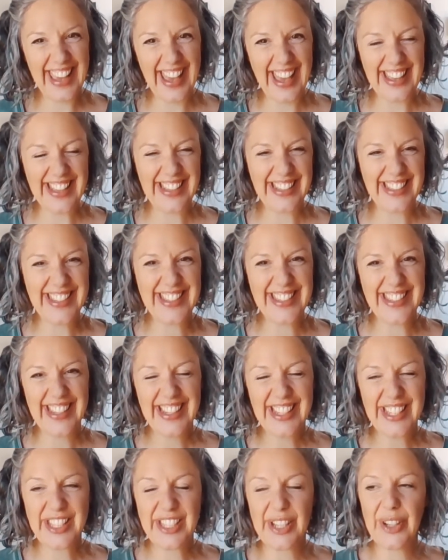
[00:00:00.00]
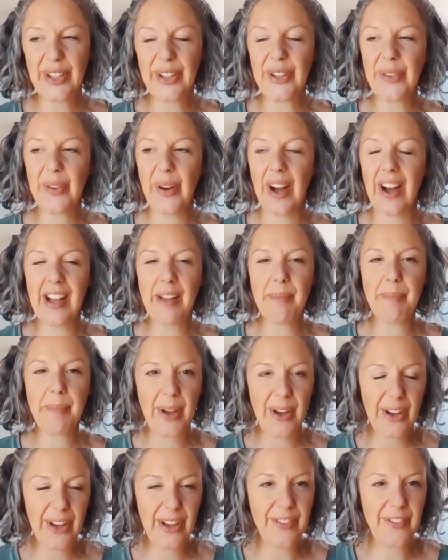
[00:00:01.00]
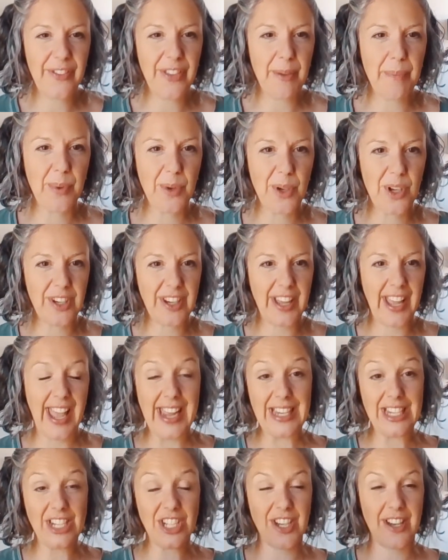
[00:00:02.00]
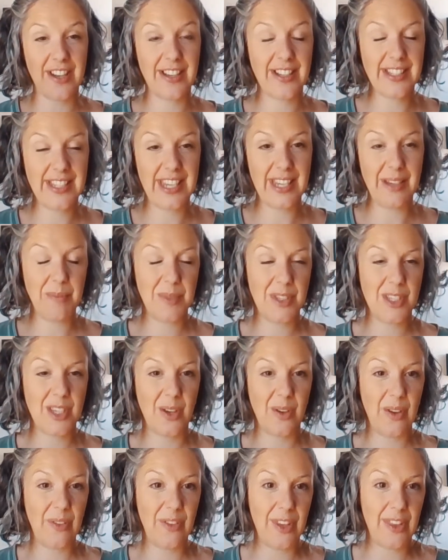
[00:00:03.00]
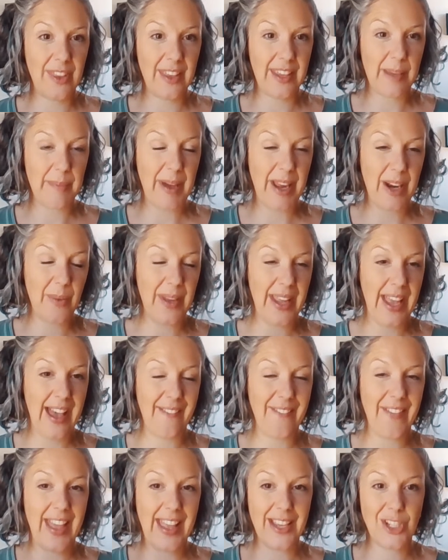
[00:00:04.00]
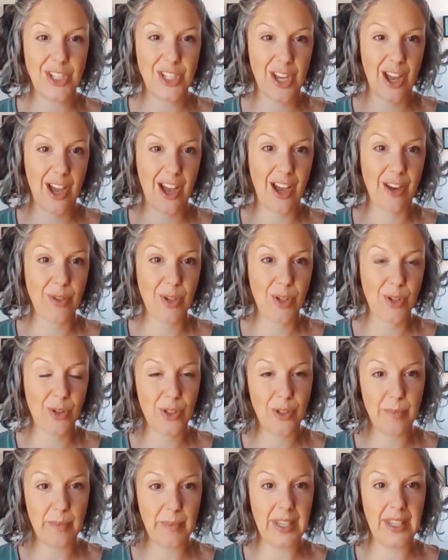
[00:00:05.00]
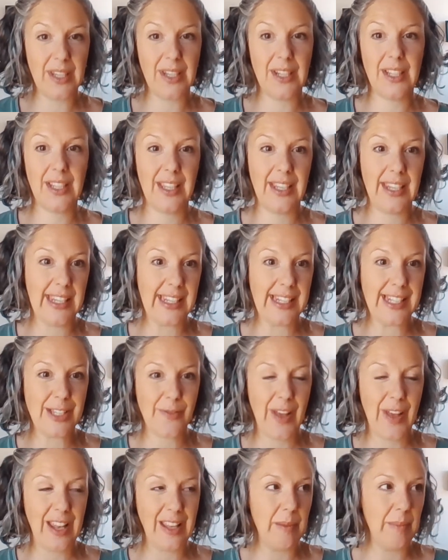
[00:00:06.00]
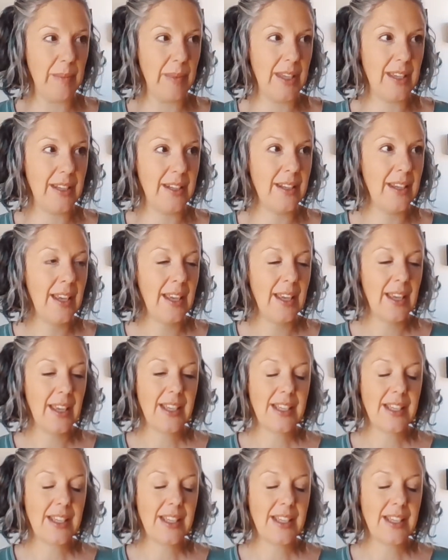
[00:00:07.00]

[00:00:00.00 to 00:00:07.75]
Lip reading: Yes. So I'm part of the broader HR team. So if you think about it, we have HR, recruitment, learning and development.